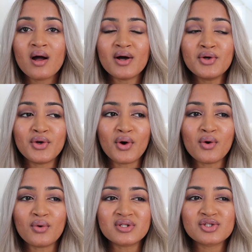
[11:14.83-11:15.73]
I don't
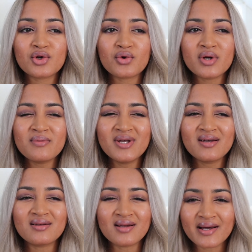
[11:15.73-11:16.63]
know, it's creamy
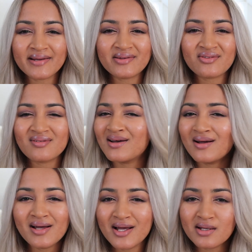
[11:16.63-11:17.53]
and nice.
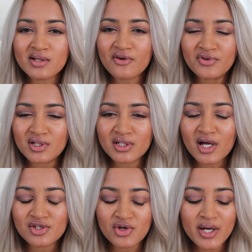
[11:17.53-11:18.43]
And definitely
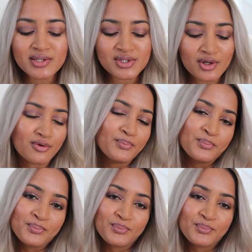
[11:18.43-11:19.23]
not drying, so.